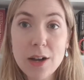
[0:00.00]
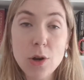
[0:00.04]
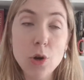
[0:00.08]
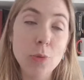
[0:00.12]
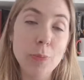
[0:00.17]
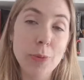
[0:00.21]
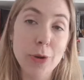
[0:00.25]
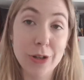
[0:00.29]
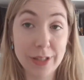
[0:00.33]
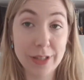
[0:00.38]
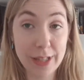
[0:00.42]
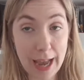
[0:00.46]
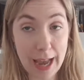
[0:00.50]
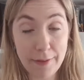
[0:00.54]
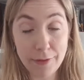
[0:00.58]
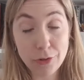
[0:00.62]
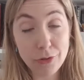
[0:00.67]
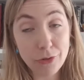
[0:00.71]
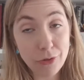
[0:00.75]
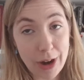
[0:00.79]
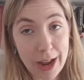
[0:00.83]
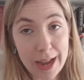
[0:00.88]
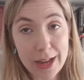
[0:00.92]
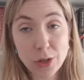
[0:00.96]
or books I
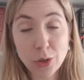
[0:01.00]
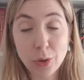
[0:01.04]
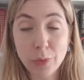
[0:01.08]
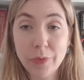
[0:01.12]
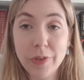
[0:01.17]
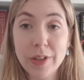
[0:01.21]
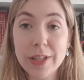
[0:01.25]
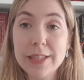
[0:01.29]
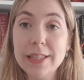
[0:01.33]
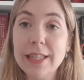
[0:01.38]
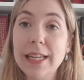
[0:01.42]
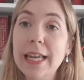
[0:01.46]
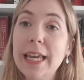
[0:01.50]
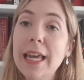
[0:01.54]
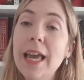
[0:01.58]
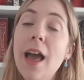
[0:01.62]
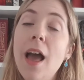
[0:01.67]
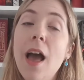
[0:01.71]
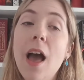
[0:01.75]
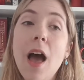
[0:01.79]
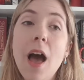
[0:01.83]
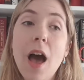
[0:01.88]
haven't read, obviously,